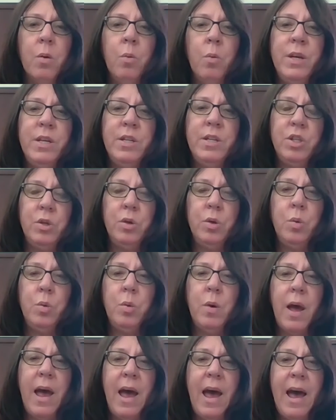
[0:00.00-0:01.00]
we
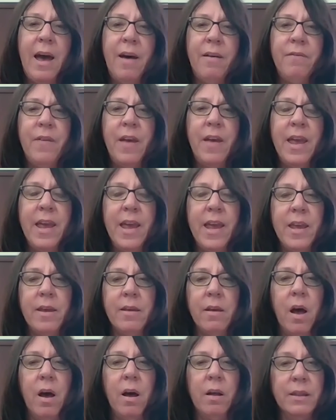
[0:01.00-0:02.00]
do have
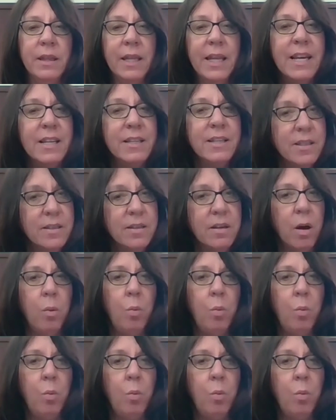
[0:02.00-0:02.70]
a list,